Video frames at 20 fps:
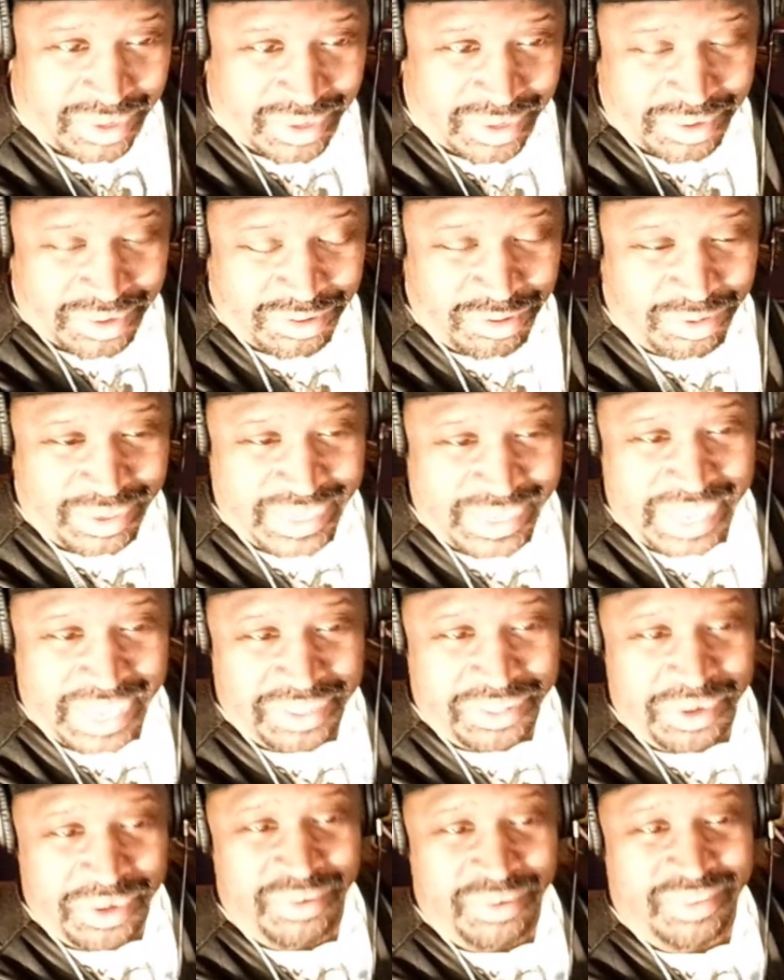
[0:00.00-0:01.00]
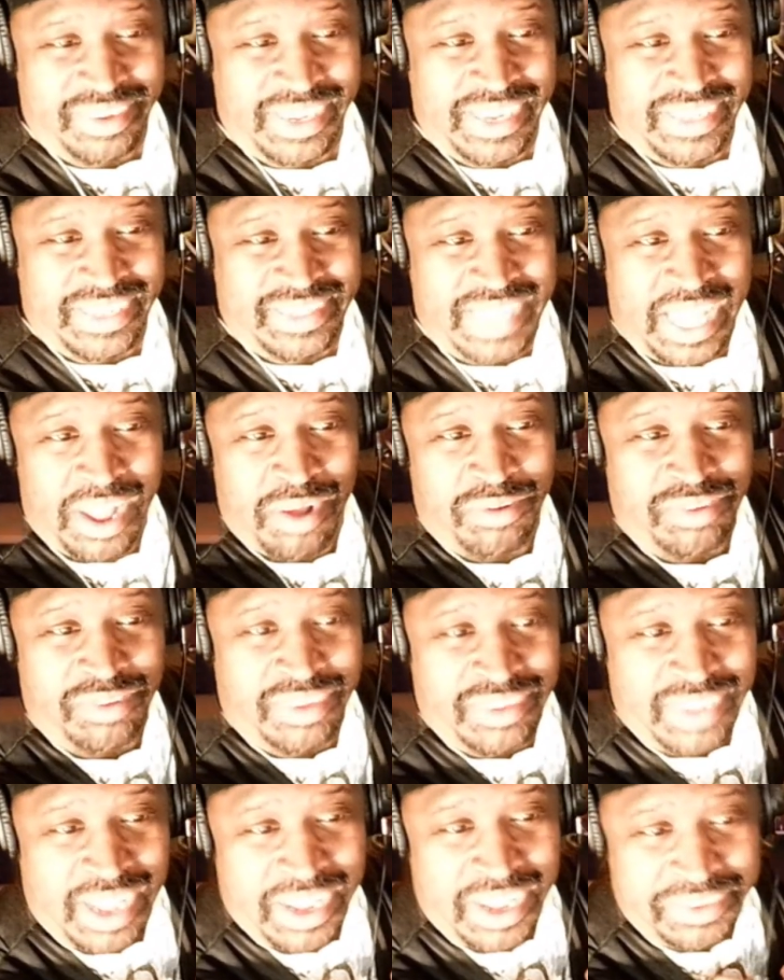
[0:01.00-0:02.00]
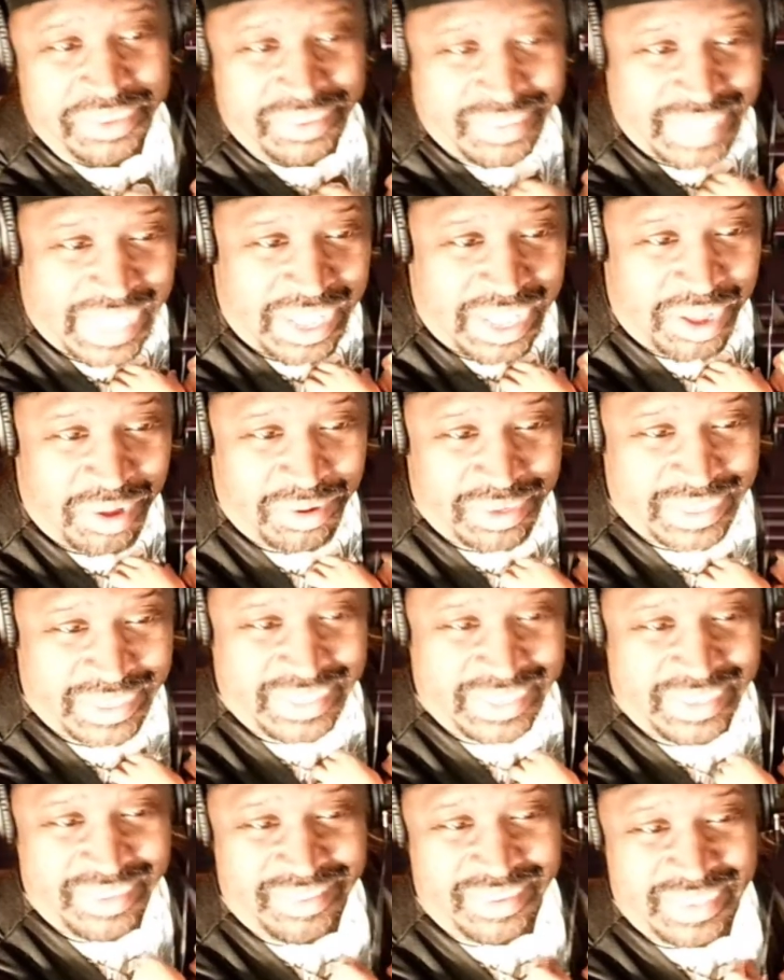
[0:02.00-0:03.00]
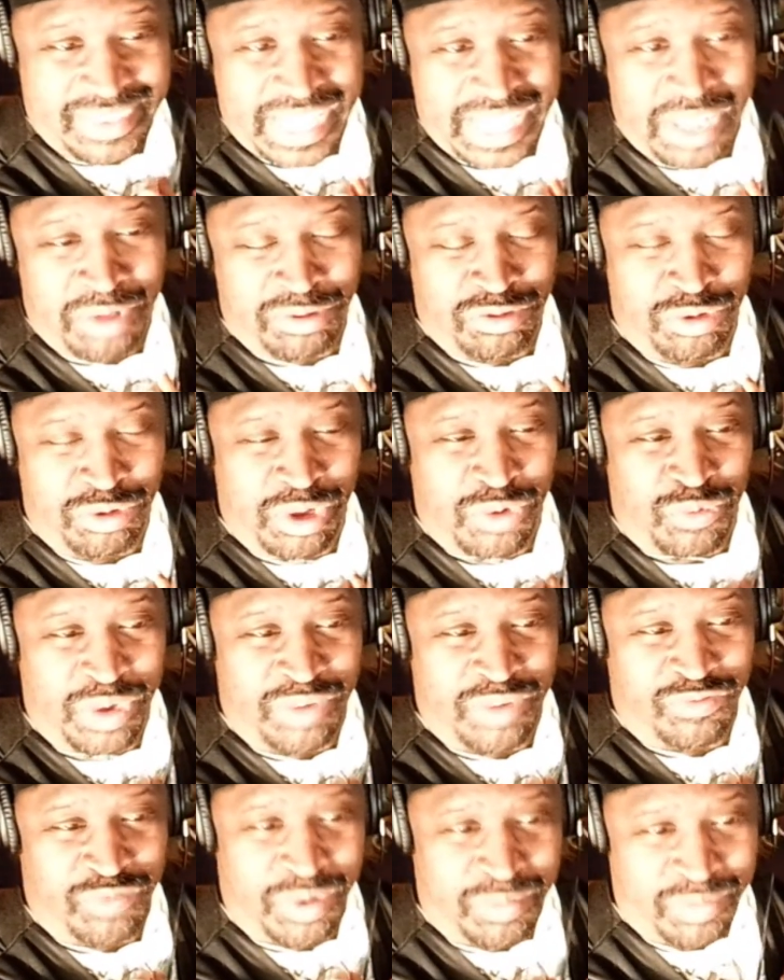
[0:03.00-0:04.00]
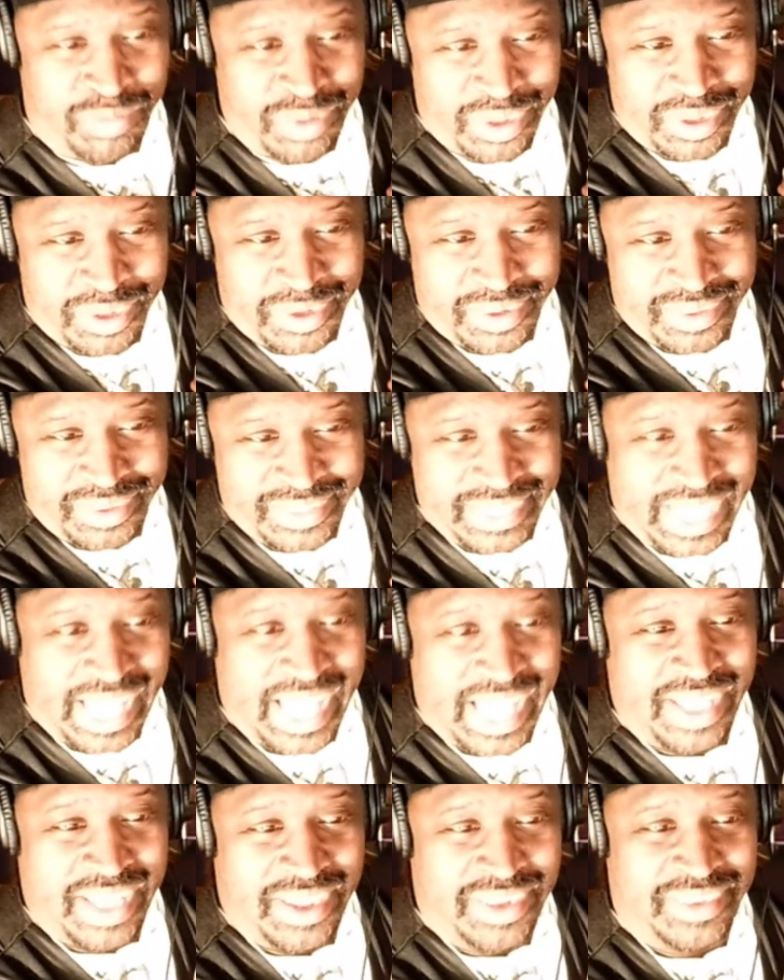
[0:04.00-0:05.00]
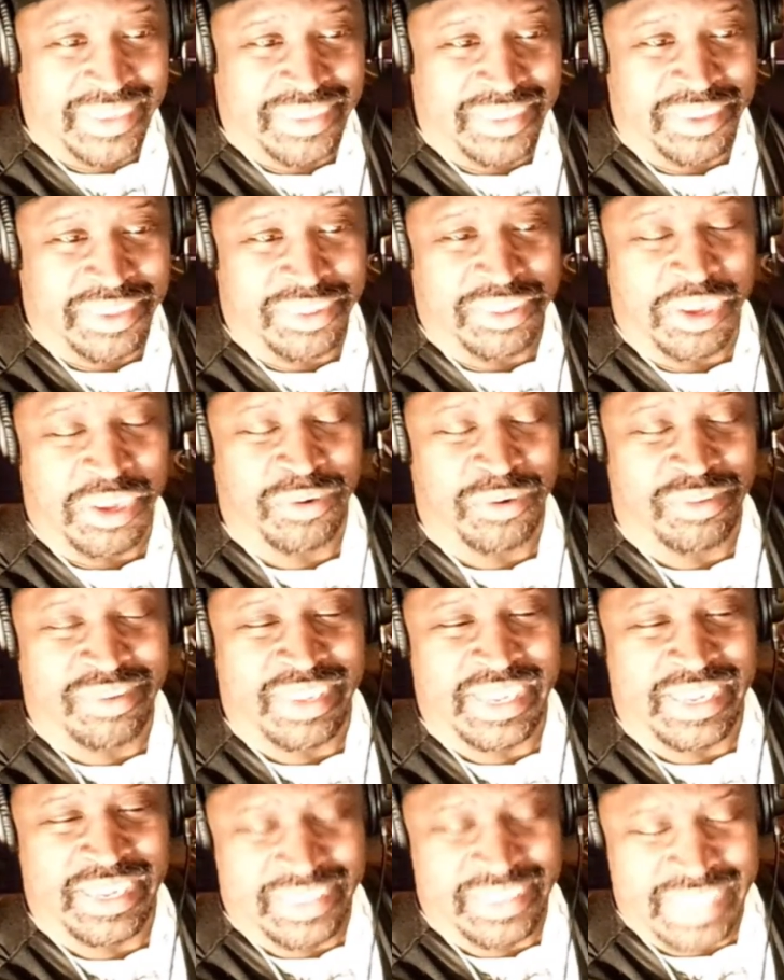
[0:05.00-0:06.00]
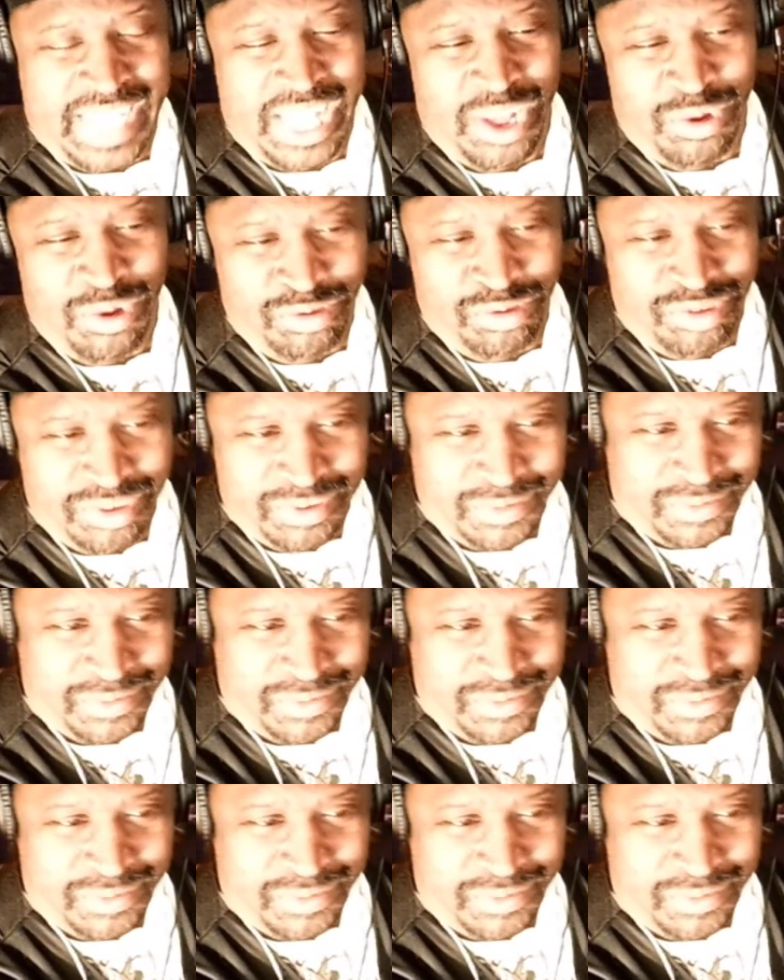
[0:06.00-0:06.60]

So he had $13,000 now in his account. So it went from 900 to 13,000.